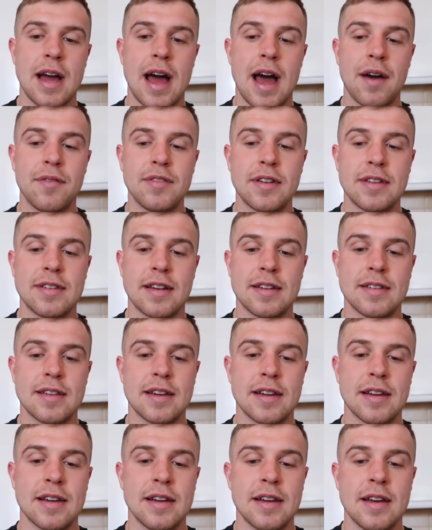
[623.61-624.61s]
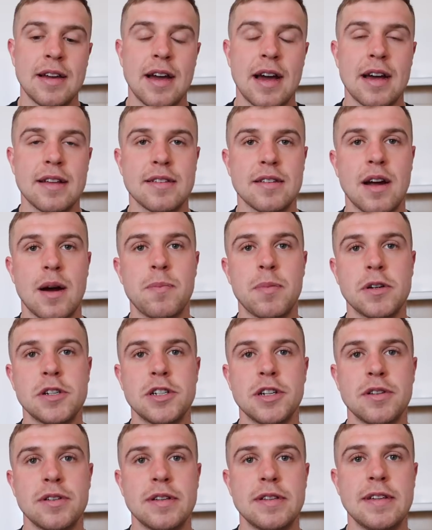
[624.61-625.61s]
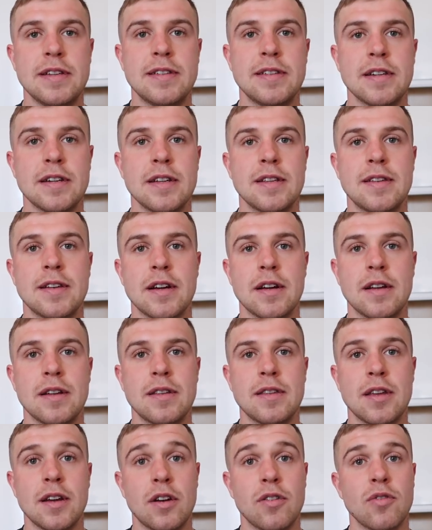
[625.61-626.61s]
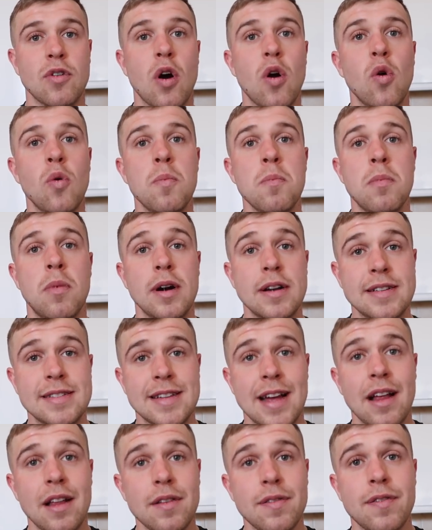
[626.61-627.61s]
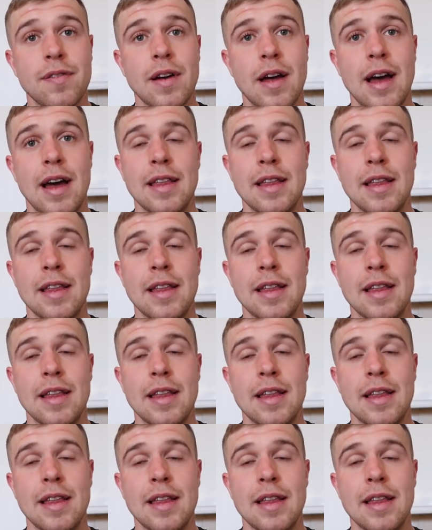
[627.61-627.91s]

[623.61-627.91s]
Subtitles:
have this as an opportunity to grow myself